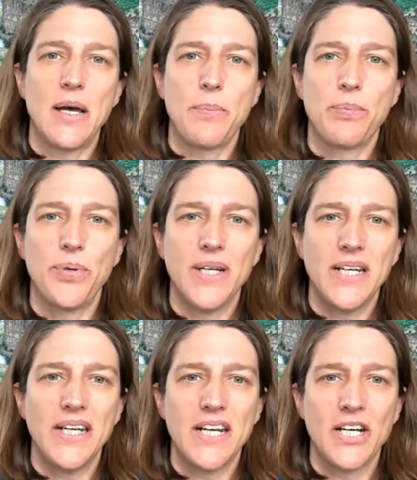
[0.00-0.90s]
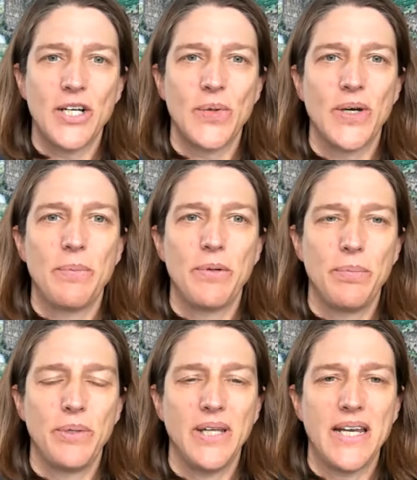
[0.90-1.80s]
pretty incredible
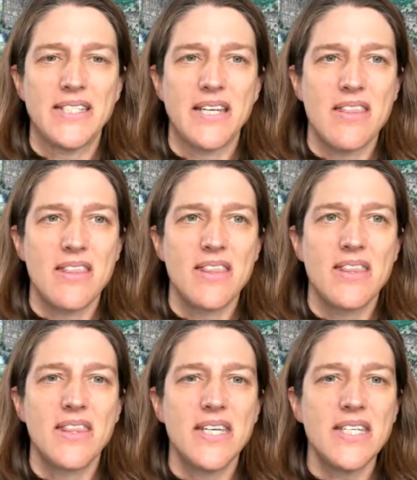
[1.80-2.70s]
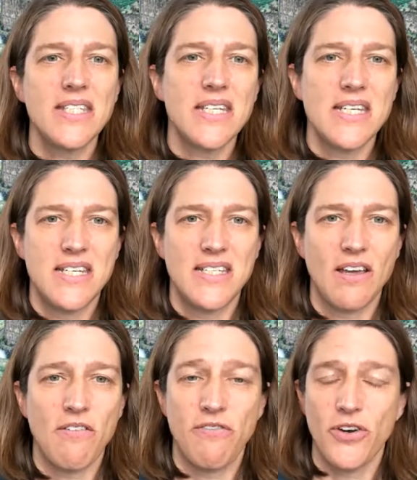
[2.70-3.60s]
place. This
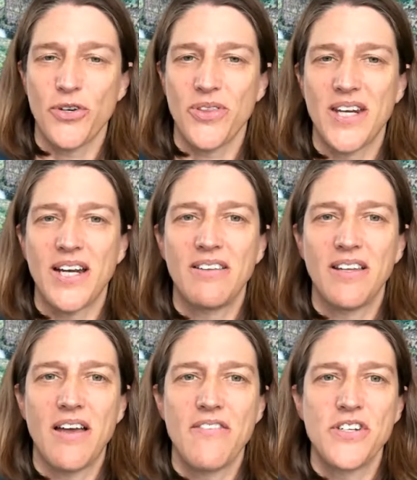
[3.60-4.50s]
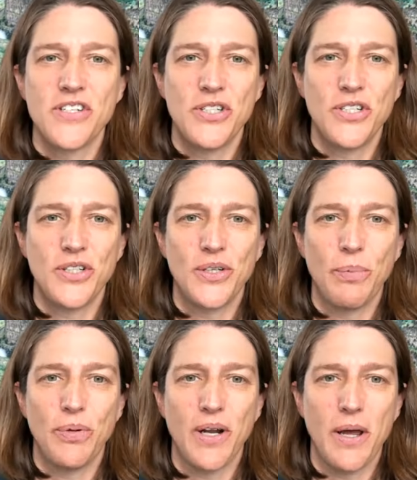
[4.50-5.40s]
is a photo that I loved to
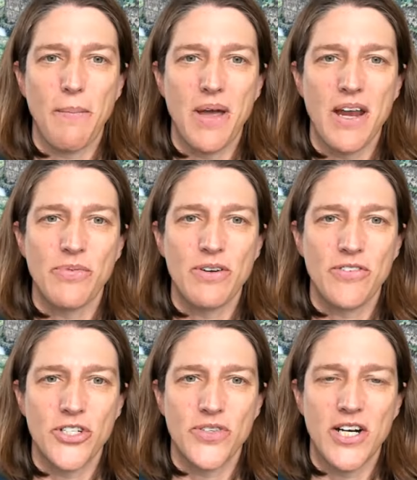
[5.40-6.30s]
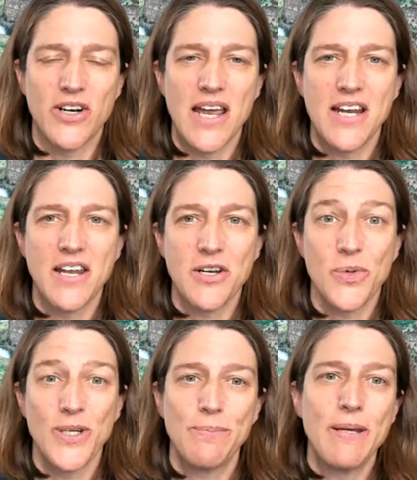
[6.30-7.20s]
put on my refrigerator and
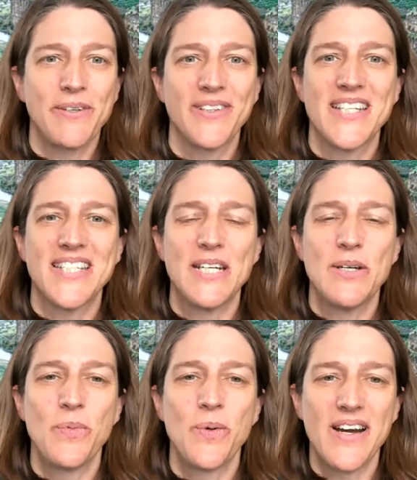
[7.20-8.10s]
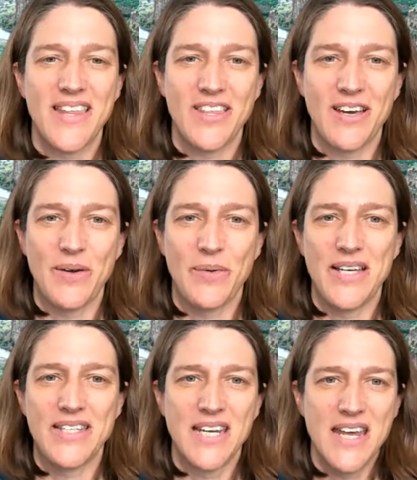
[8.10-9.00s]
quiz people to see where they thought it
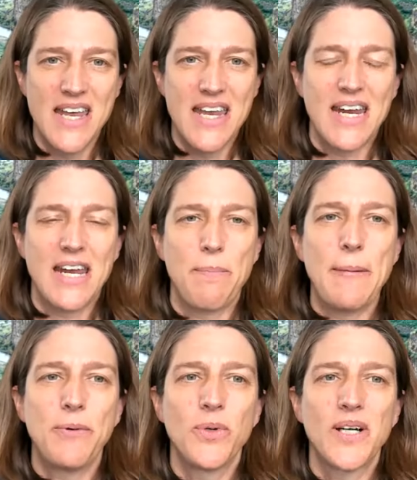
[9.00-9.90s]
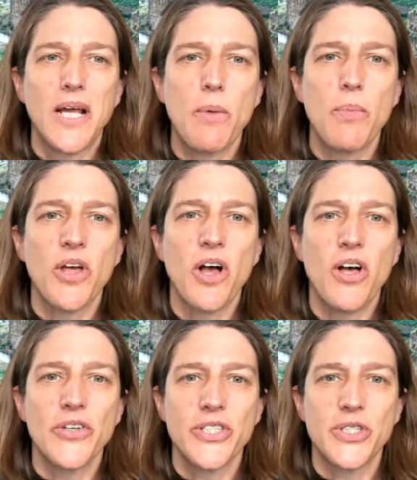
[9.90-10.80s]
was. And people would come up with
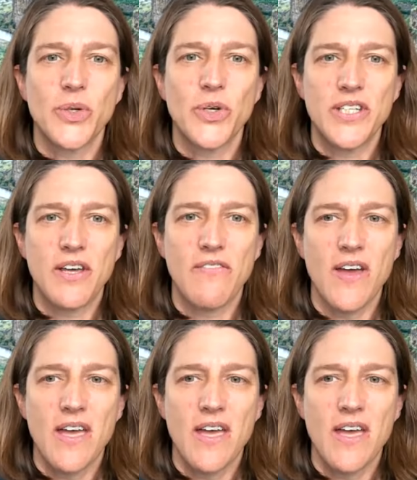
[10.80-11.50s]
all sorts of